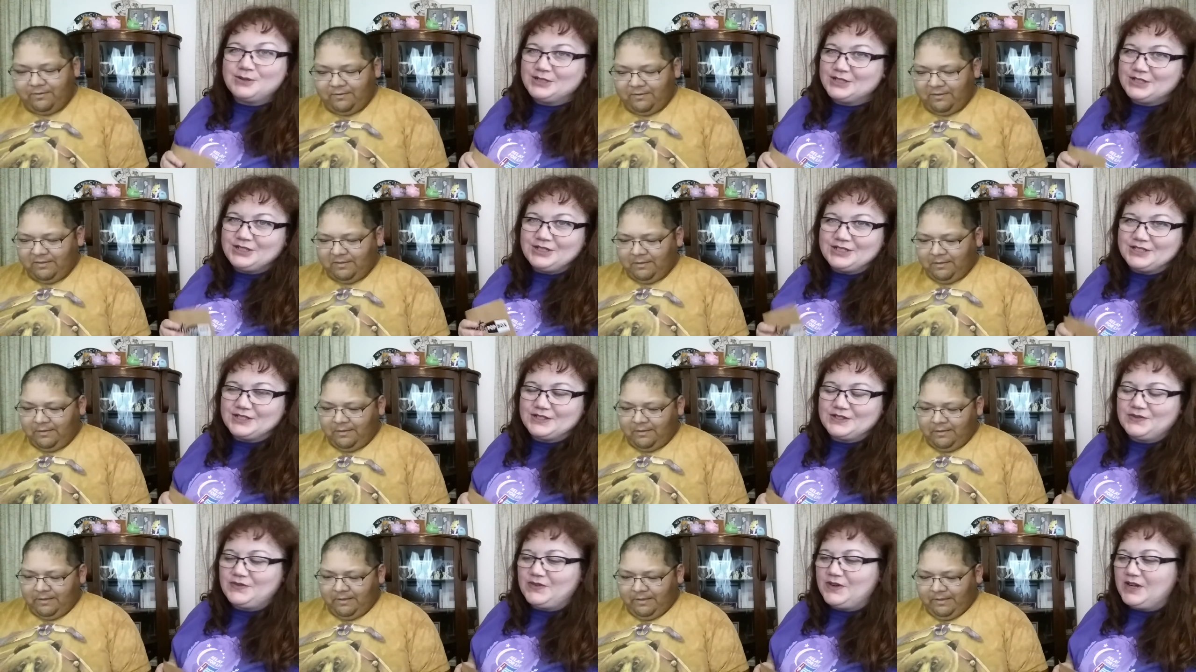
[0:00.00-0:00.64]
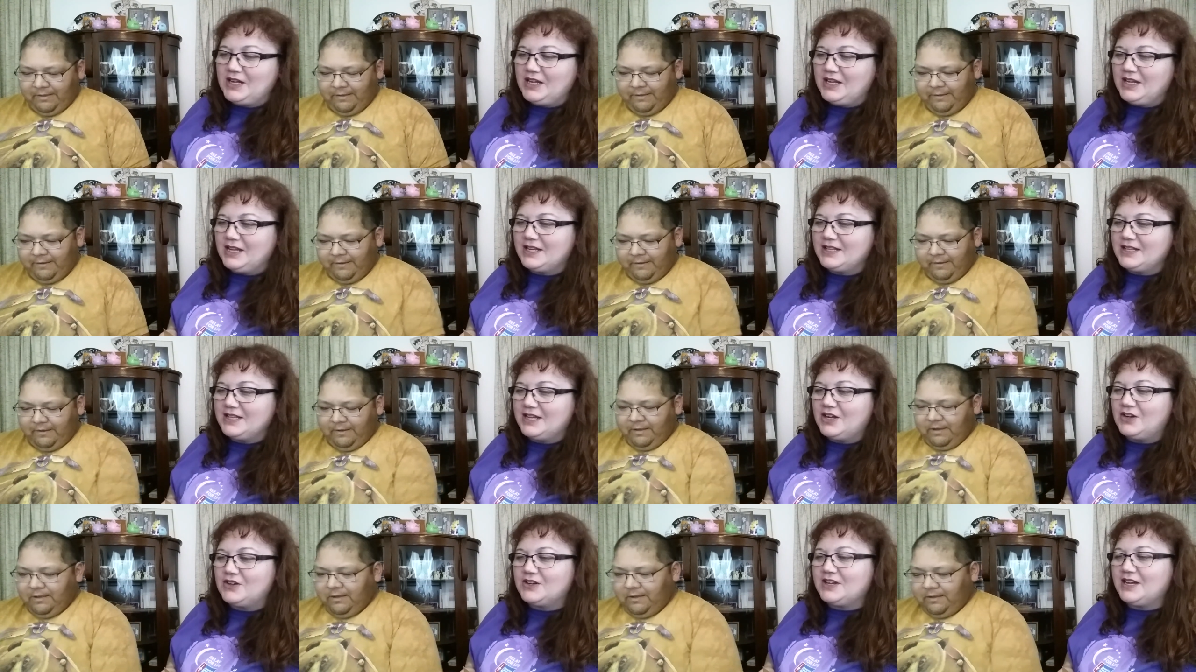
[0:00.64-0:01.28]
Speaker 1: was just funny.
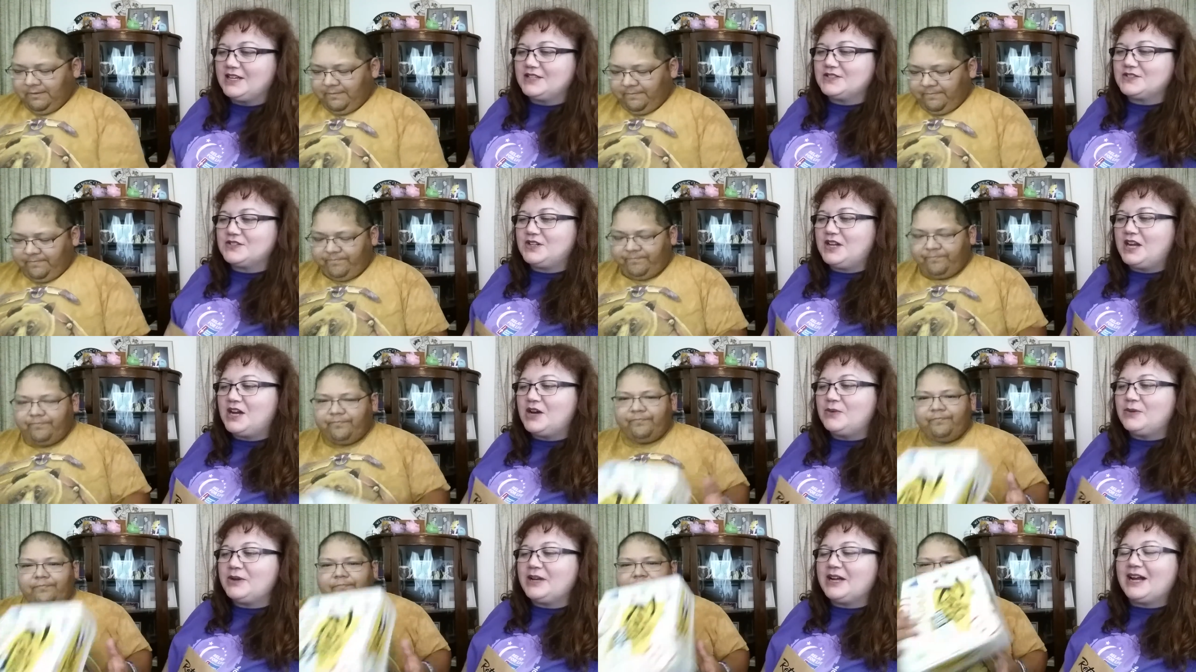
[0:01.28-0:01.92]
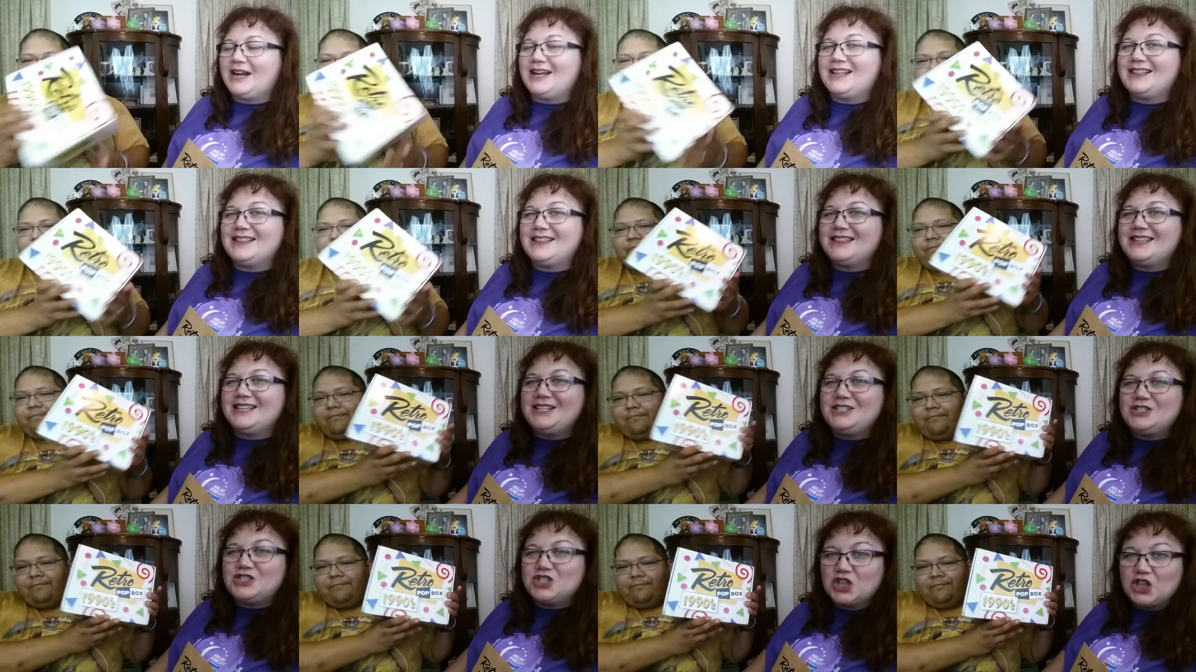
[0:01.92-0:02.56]
Okay, so now we got
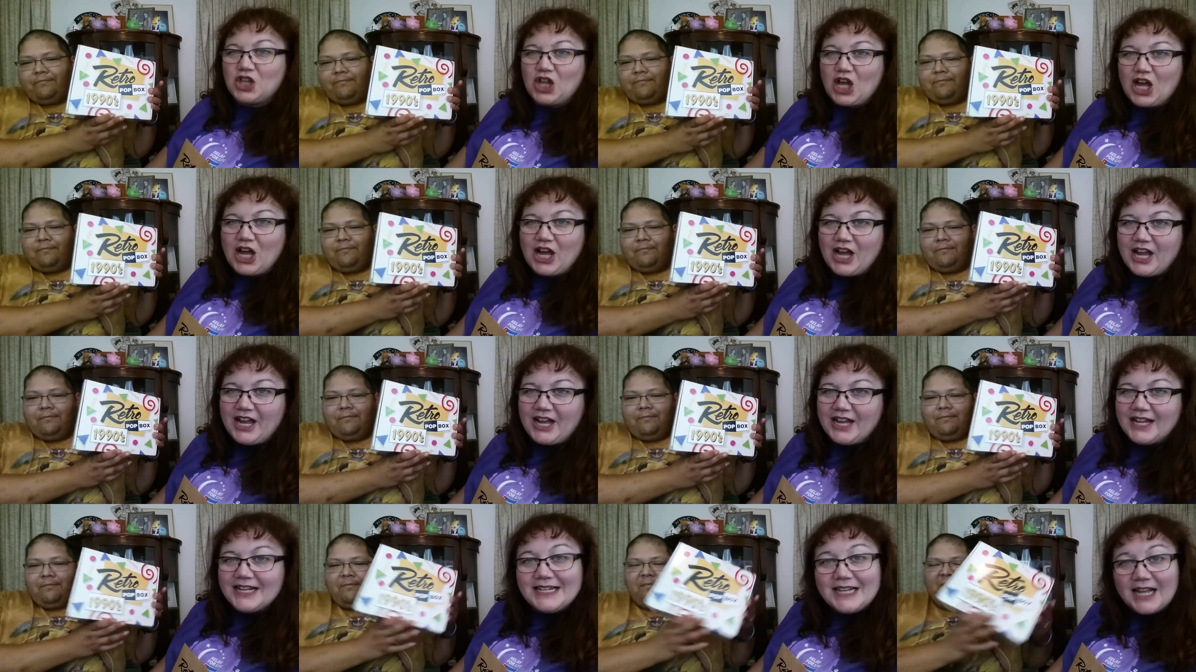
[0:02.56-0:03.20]
the July